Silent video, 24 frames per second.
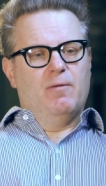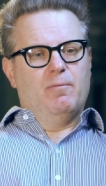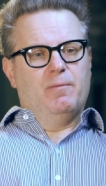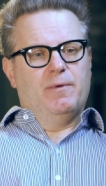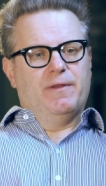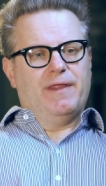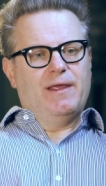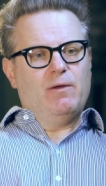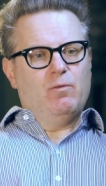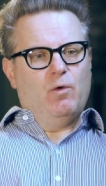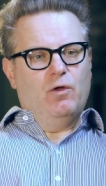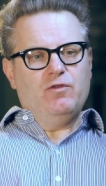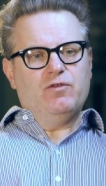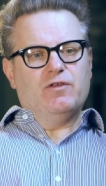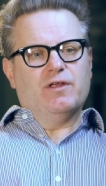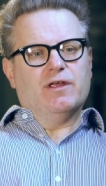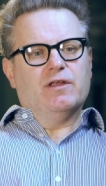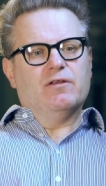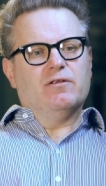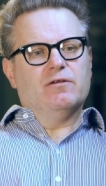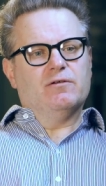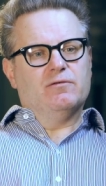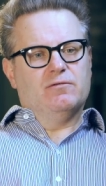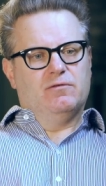But they
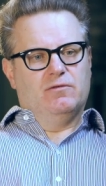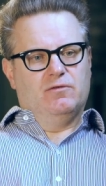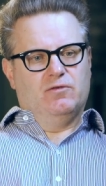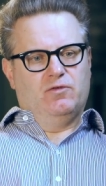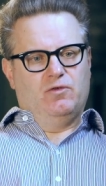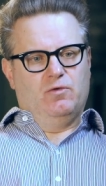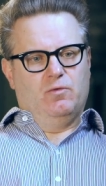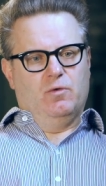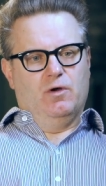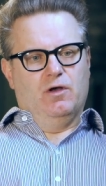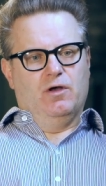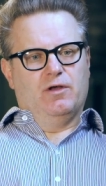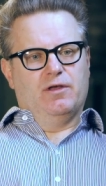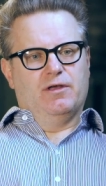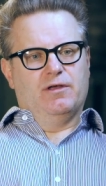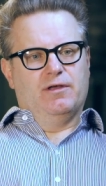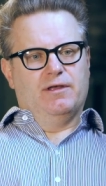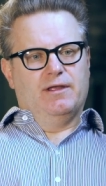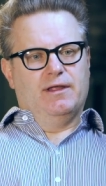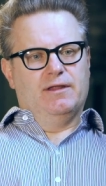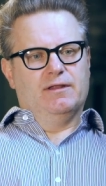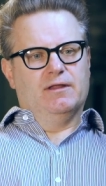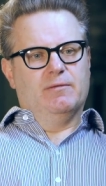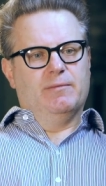wanted to work
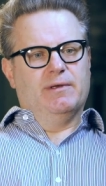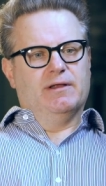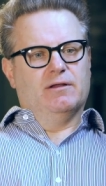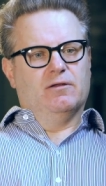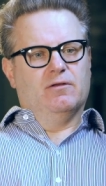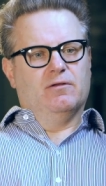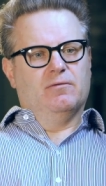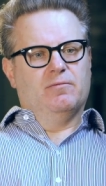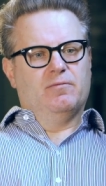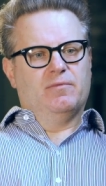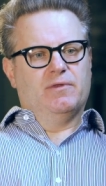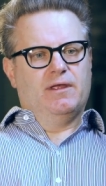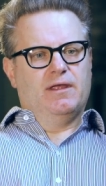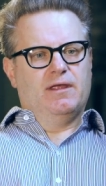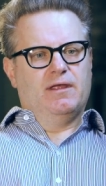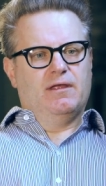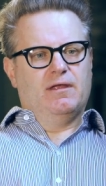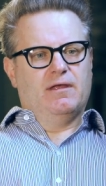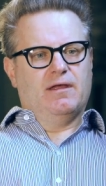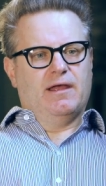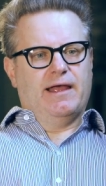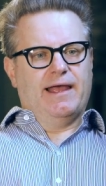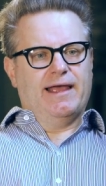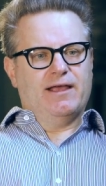in the middle.
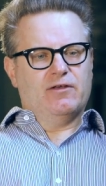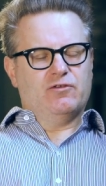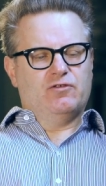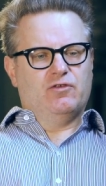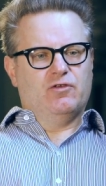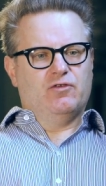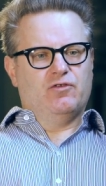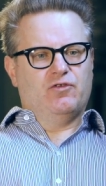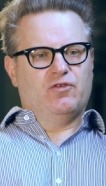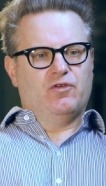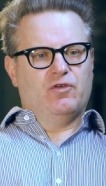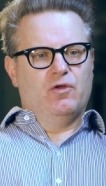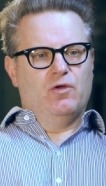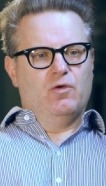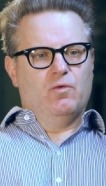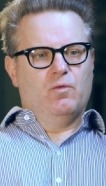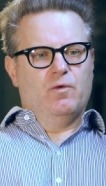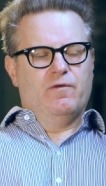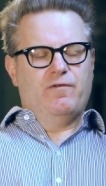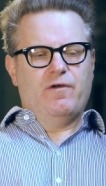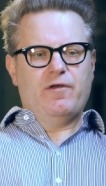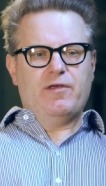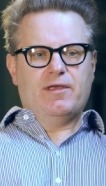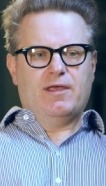The actors
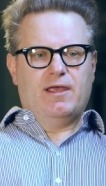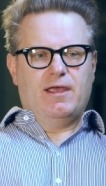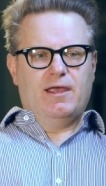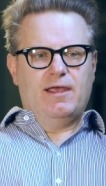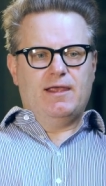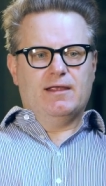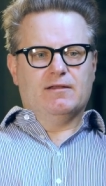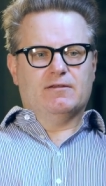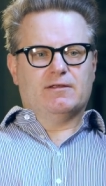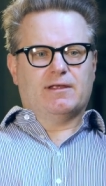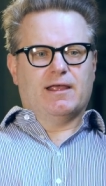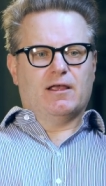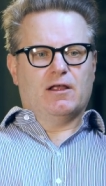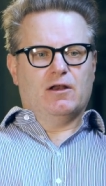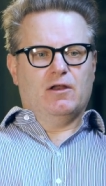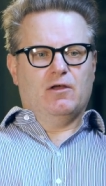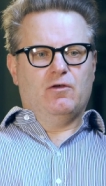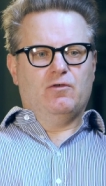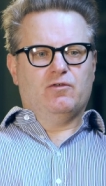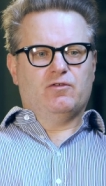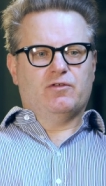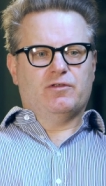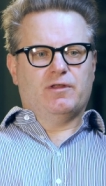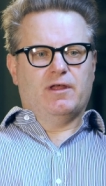were very keen to get
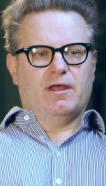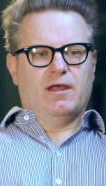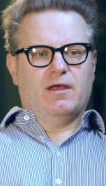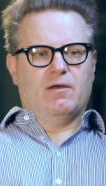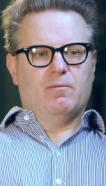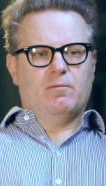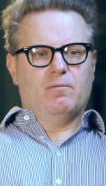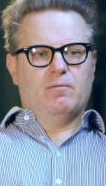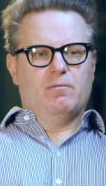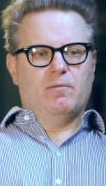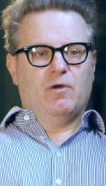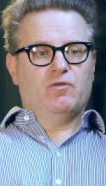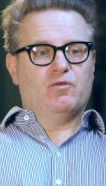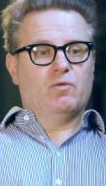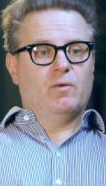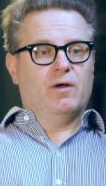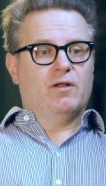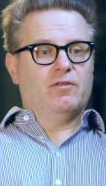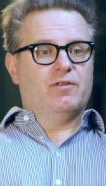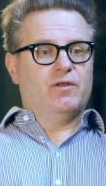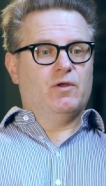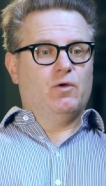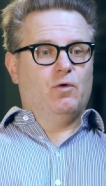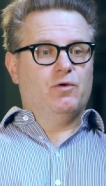close to their most
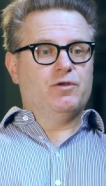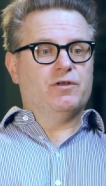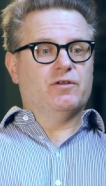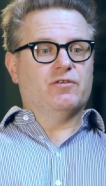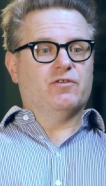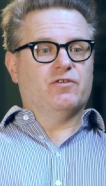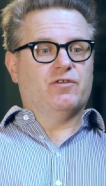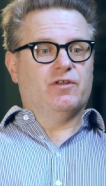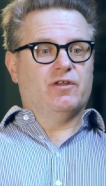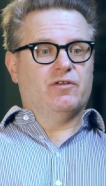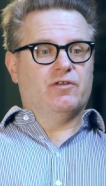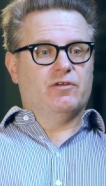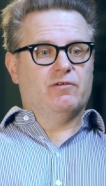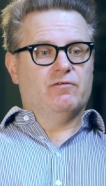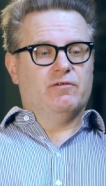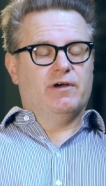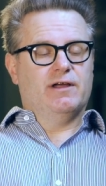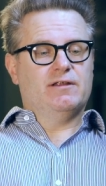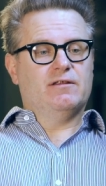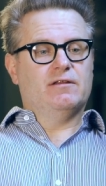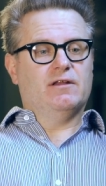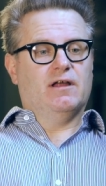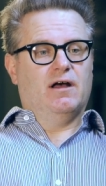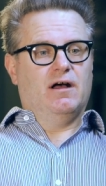wealthy audiences,
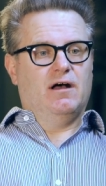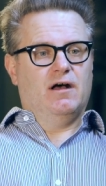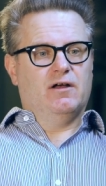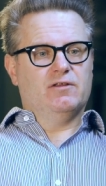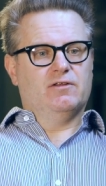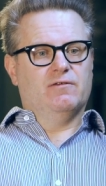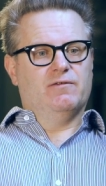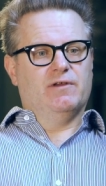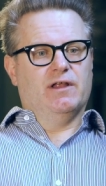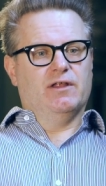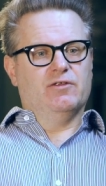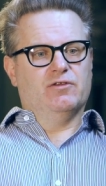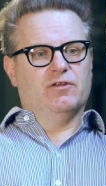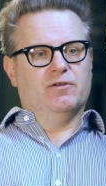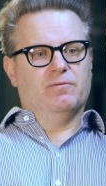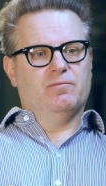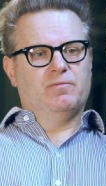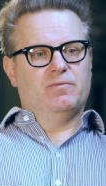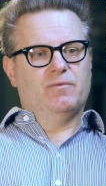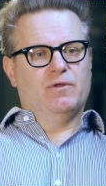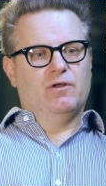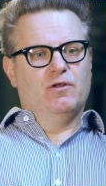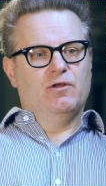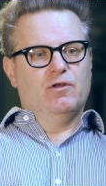right in the heart of London.
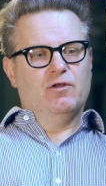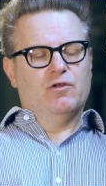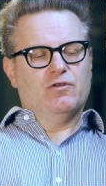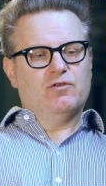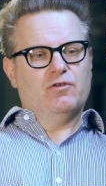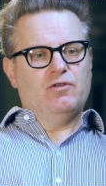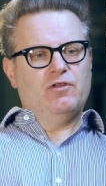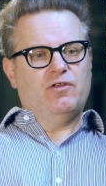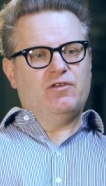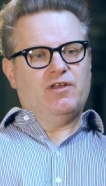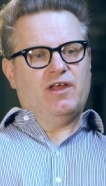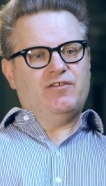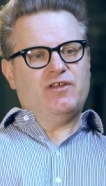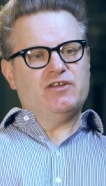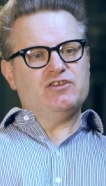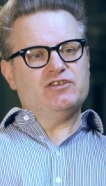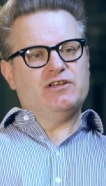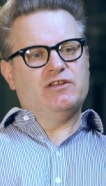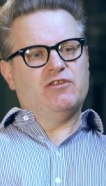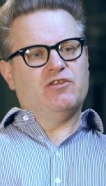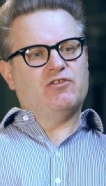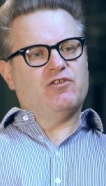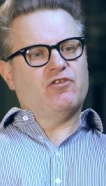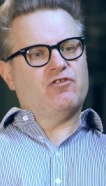So there's,
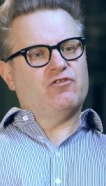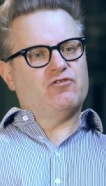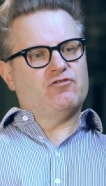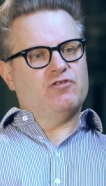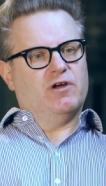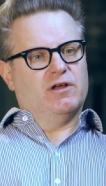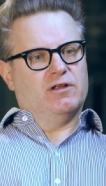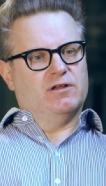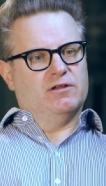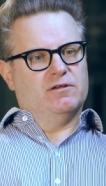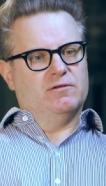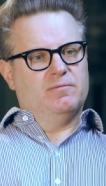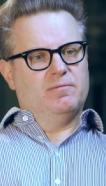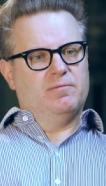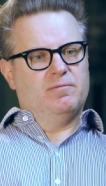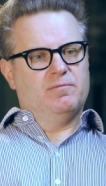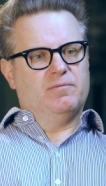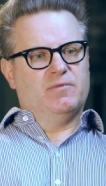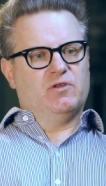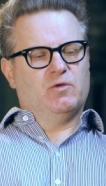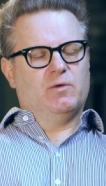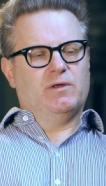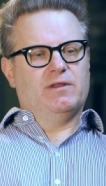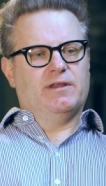essentially, there's a struggle
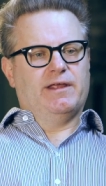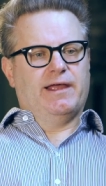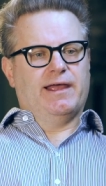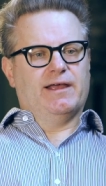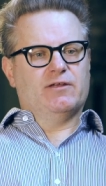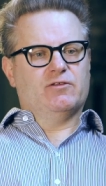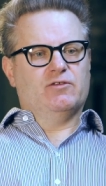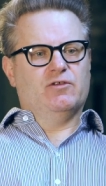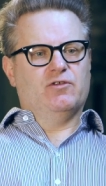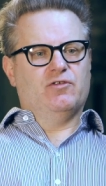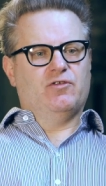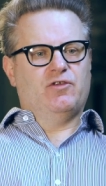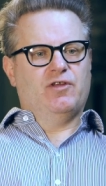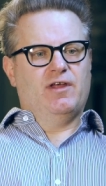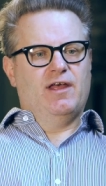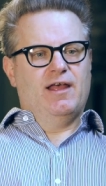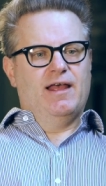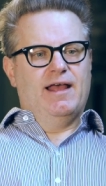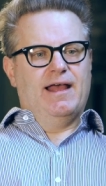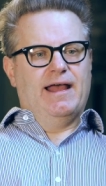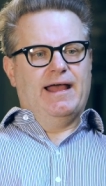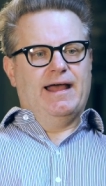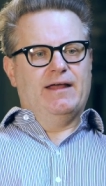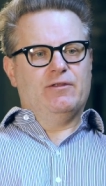between the actors
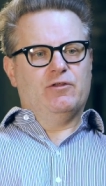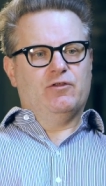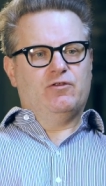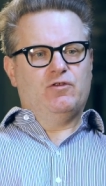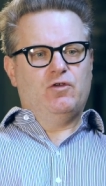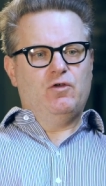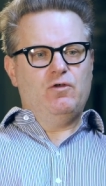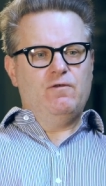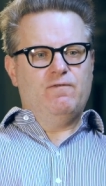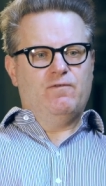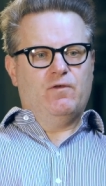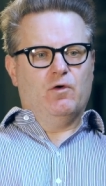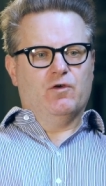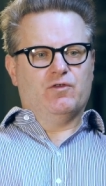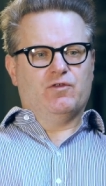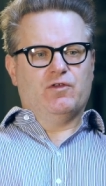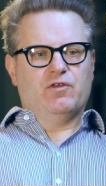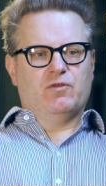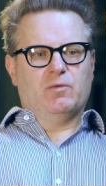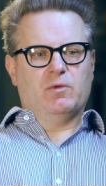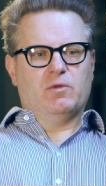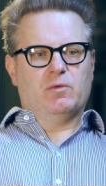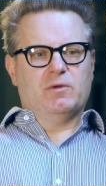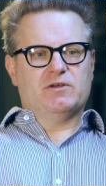and the two
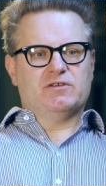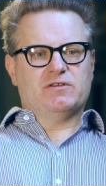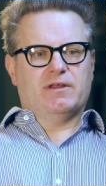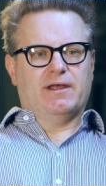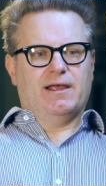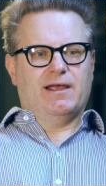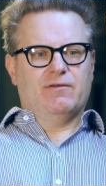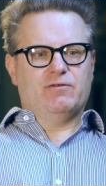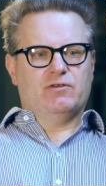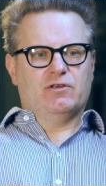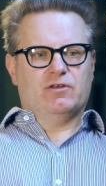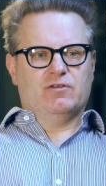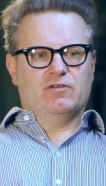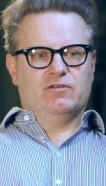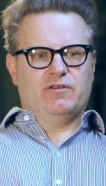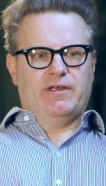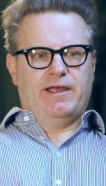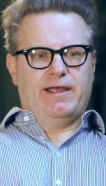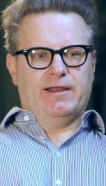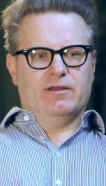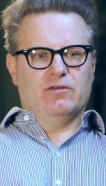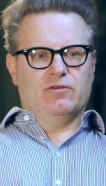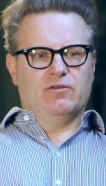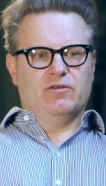forces with which they have to
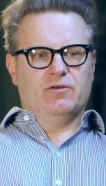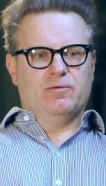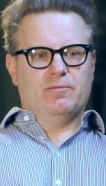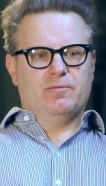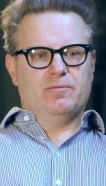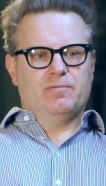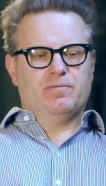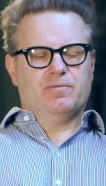contend.